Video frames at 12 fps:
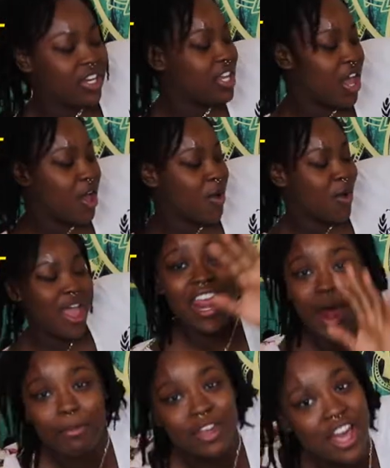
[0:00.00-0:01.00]
video,
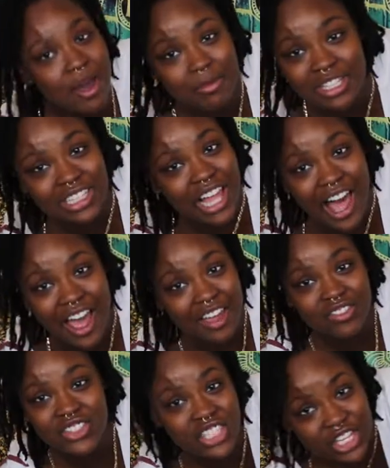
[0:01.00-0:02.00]
and I'm coming
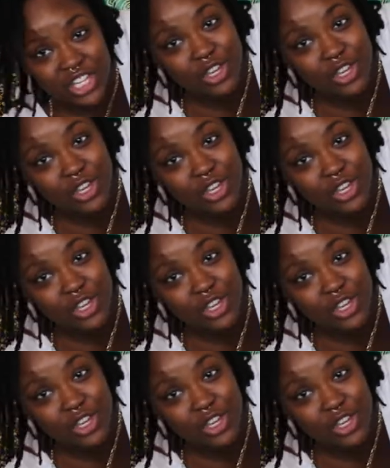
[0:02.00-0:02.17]
live to